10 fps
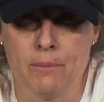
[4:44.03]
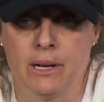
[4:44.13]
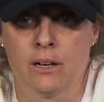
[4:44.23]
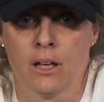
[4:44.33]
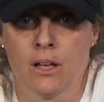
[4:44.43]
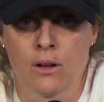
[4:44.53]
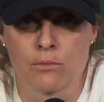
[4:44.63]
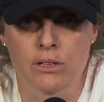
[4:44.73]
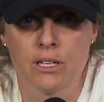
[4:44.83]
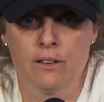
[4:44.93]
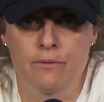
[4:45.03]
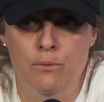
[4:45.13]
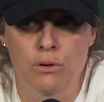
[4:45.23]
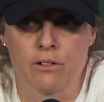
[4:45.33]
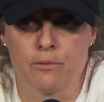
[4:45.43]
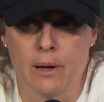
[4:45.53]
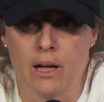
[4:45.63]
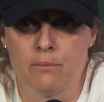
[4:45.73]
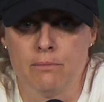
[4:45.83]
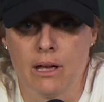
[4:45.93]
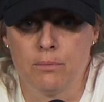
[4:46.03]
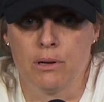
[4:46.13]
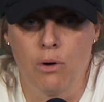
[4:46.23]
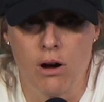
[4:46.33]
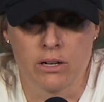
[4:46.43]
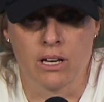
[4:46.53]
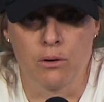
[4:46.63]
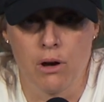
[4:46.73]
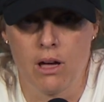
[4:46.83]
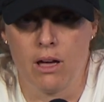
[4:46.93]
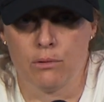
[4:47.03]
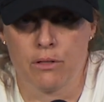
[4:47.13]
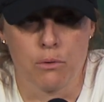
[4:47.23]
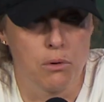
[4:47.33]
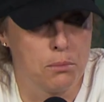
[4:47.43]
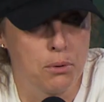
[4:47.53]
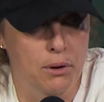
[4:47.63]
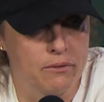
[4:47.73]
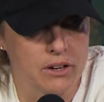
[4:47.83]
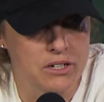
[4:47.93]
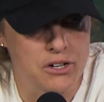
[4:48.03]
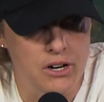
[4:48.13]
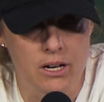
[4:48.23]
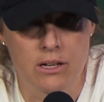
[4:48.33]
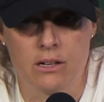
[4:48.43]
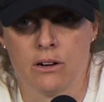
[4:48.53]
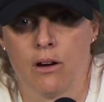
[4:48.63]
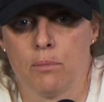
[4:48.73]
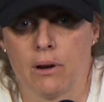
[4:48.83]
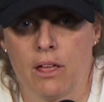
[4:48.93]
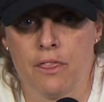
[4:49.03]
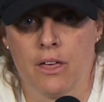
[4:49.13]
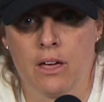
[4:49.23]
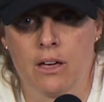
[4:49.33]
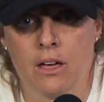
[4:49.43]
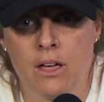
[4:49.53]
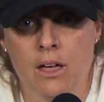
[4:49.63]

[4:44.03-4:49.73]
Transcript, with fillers: I mean, relief would have been maybe walking away with a 1-point victory, you know, but I think